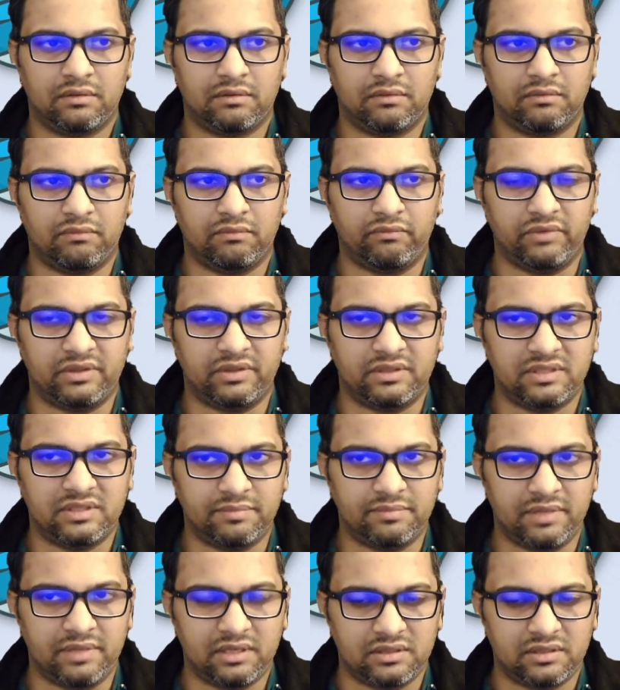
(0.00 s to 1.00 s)
With this
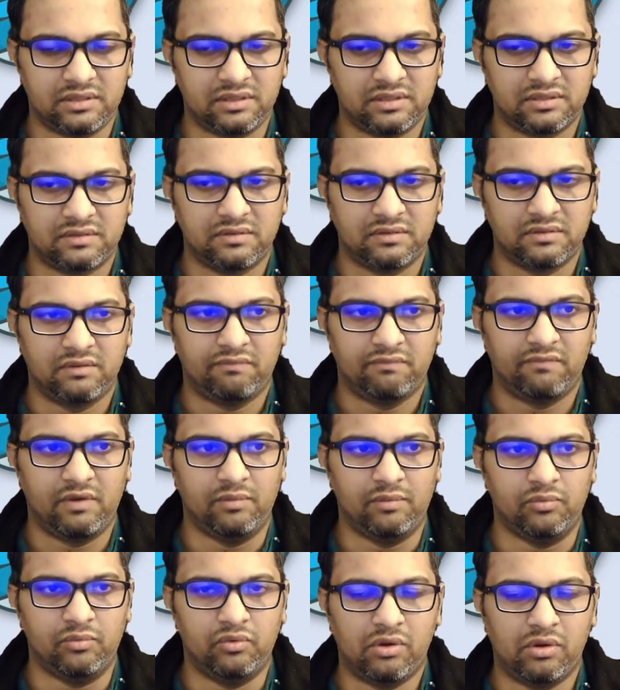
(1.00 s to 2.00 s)
basics, we'll
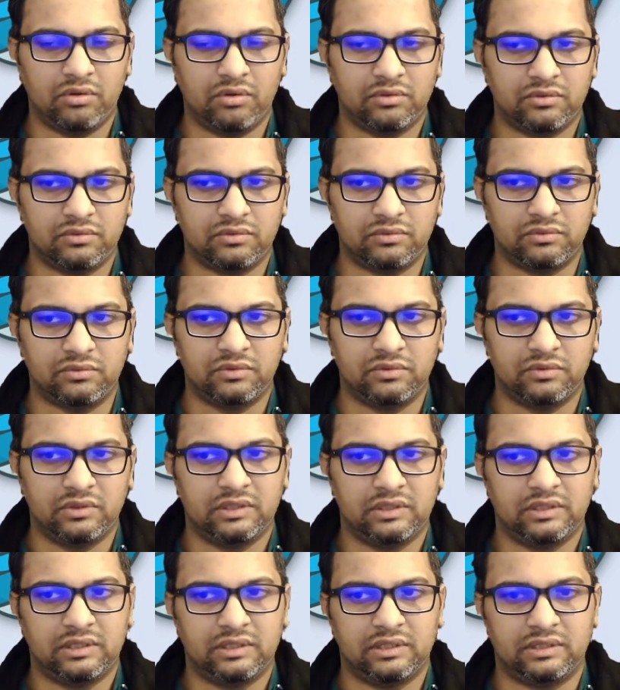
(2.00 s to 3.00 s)
move on to
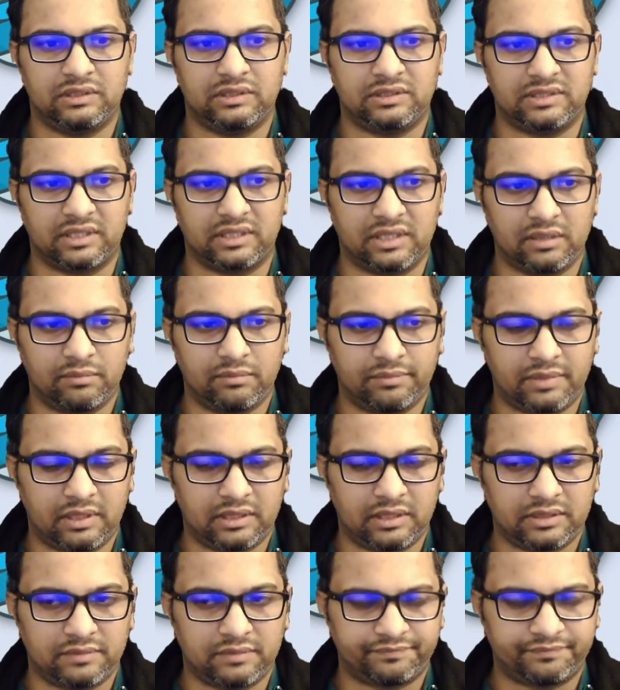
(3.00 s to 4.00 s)
the second
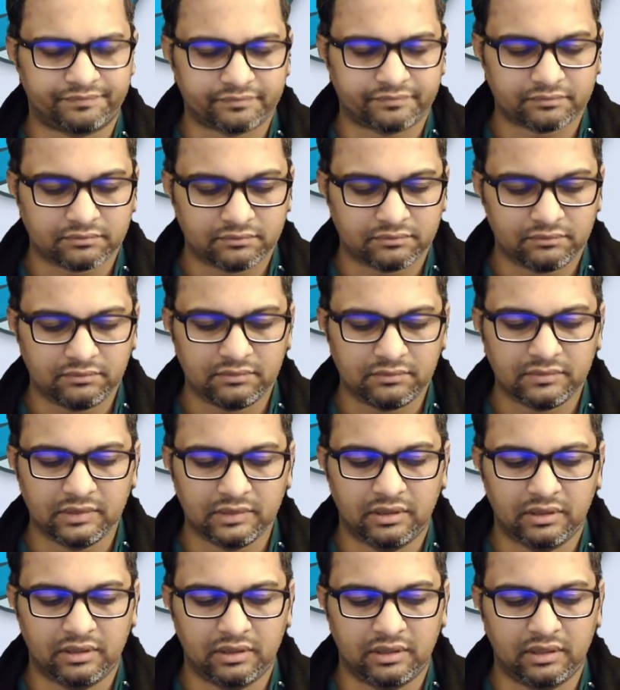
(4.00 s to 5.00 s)
part.
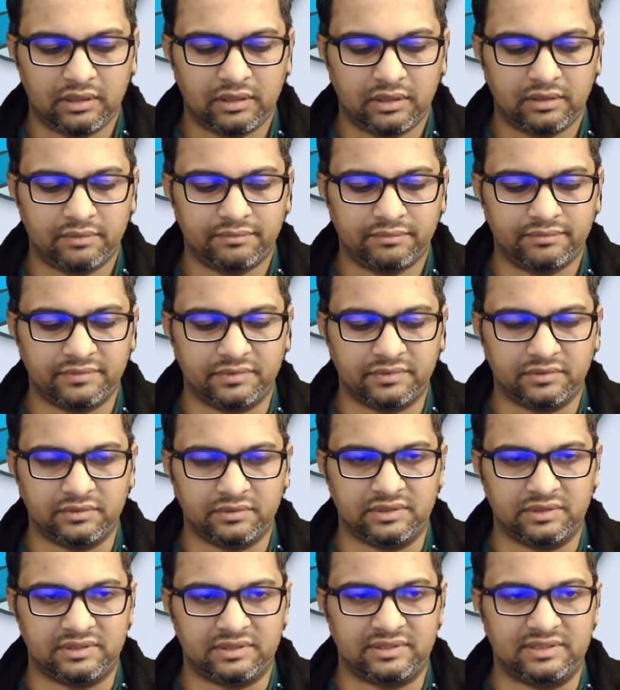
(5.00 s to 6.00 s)
Uh,
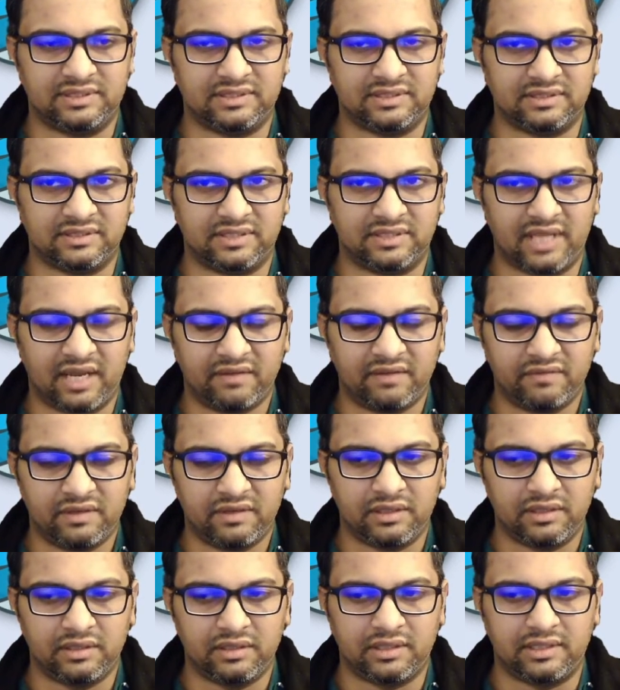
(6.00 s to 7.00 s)
this is a
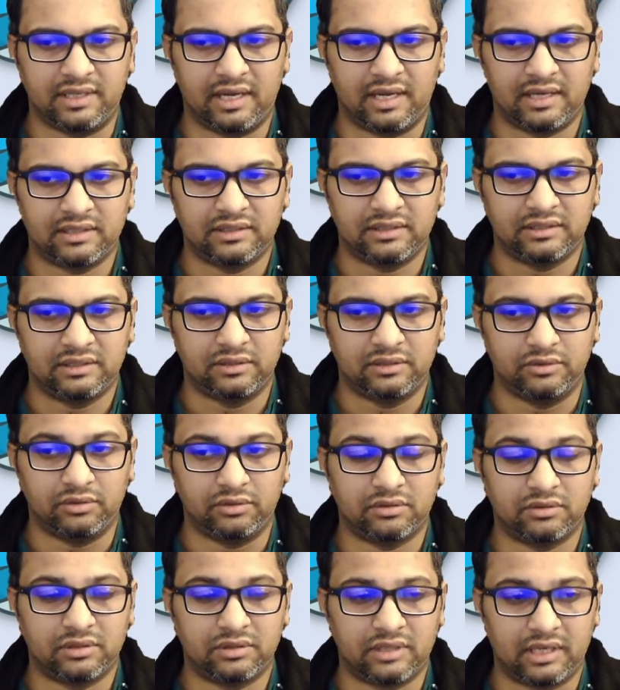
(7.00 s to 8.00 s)
dive in the
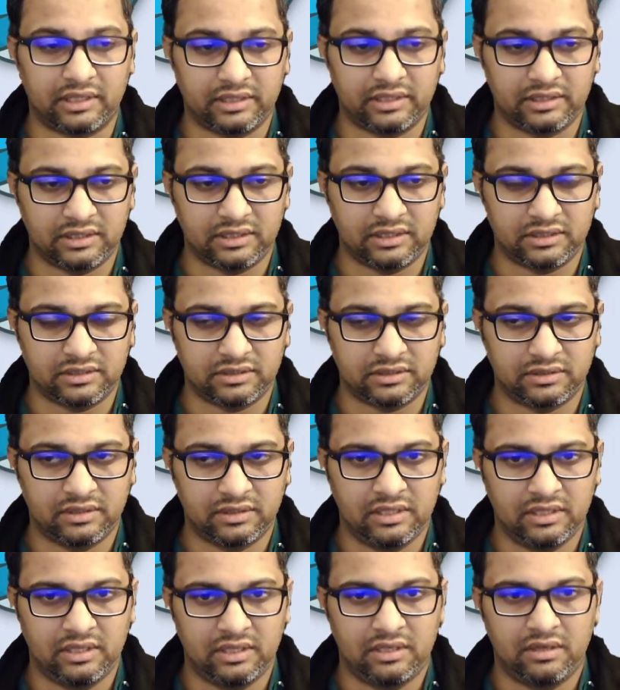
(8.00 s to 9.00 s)
Docker architecture.
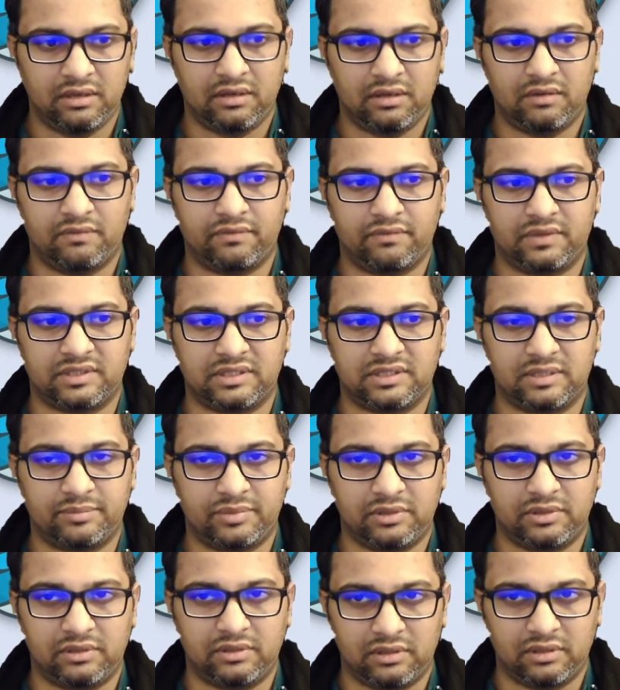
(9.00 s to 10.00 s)
For
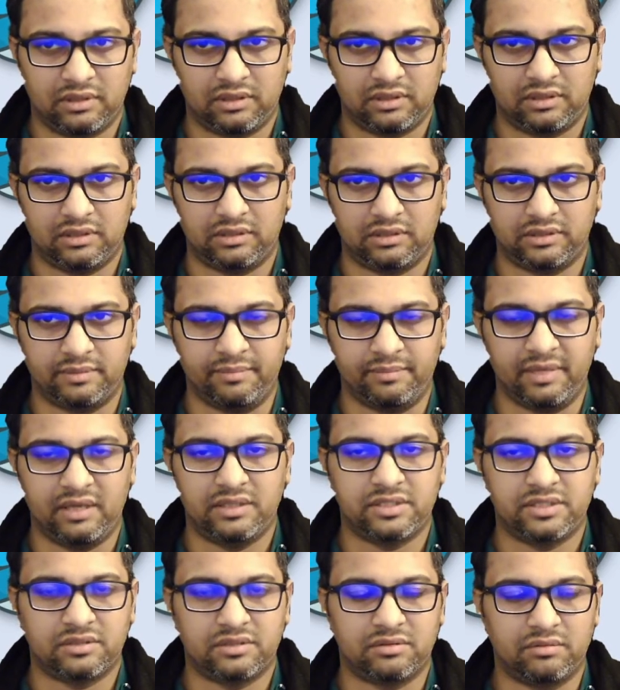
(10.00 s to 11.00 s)
example, the
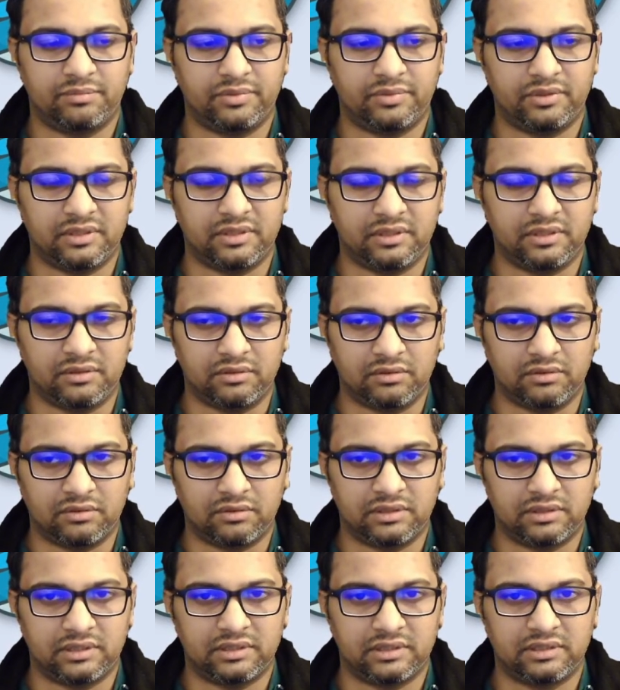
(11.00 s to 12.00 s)
major component in
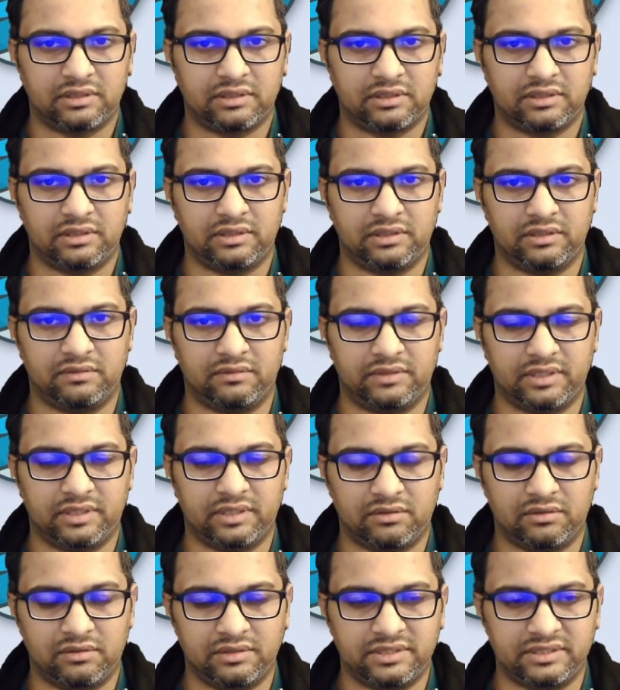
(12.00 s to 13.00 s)
Docker
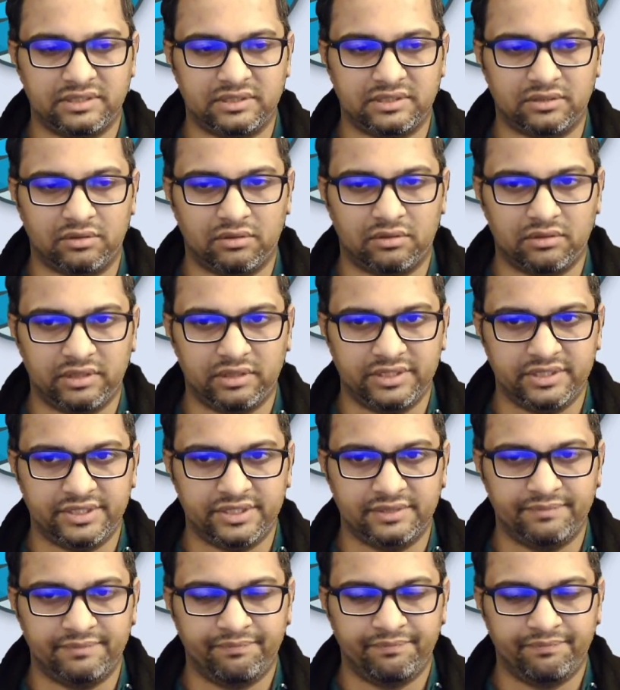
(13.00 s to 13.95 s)
technology is the Docker engine,